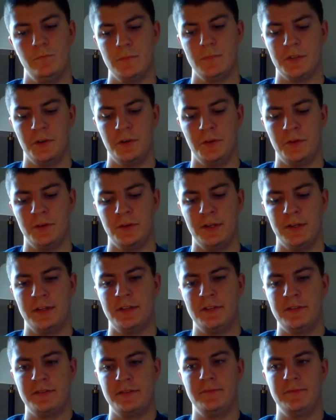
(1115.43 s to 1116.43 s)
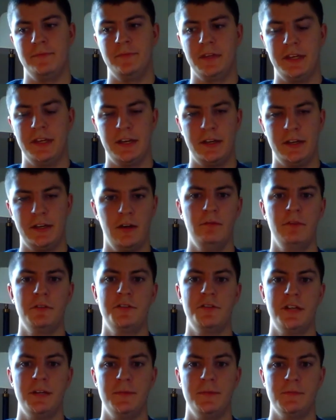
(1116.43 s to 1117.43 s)
So the kick
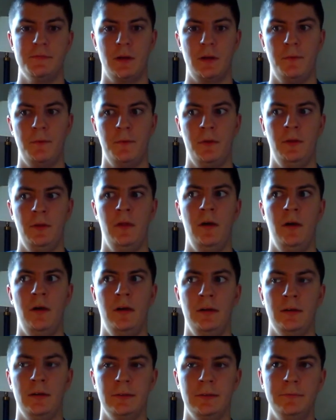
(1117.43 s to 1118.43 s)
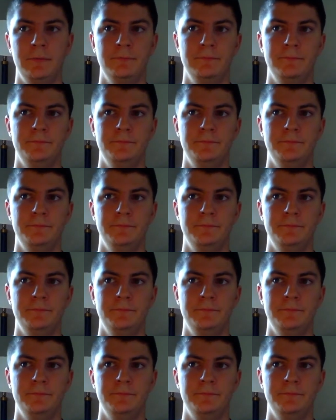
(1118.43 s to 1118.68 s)
coverage teams are coming along,